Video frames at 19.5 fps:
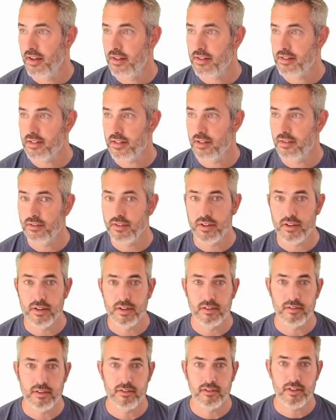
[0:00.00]
So if we go and
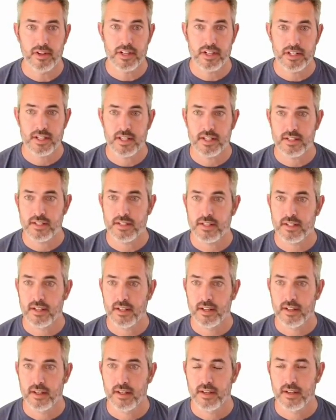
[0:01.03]
refresh this,
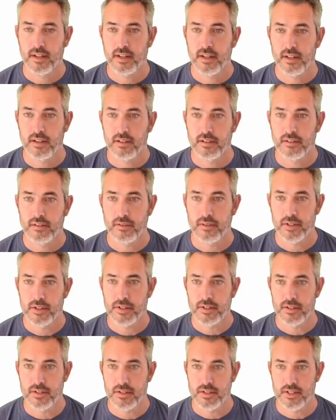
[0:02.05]
we
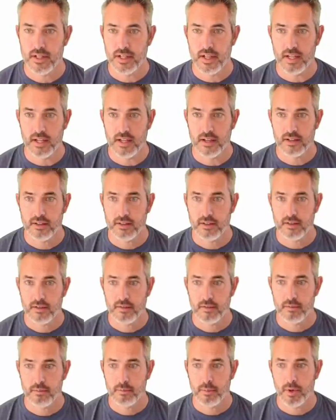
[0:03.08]
should see
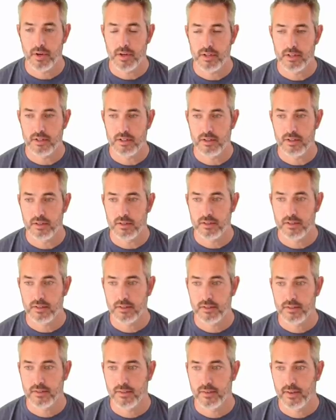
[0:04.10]
part do.
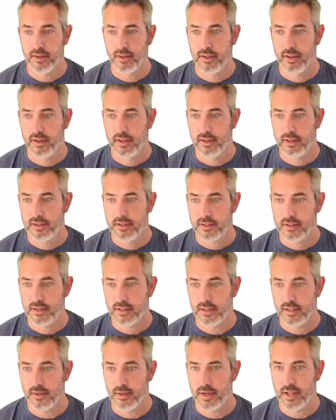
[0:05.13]

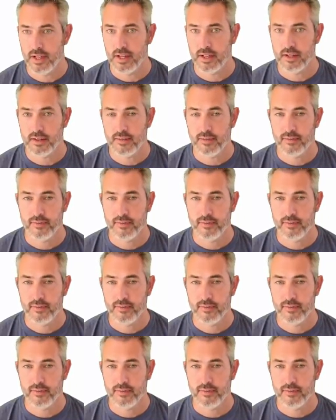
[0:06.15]
Loading.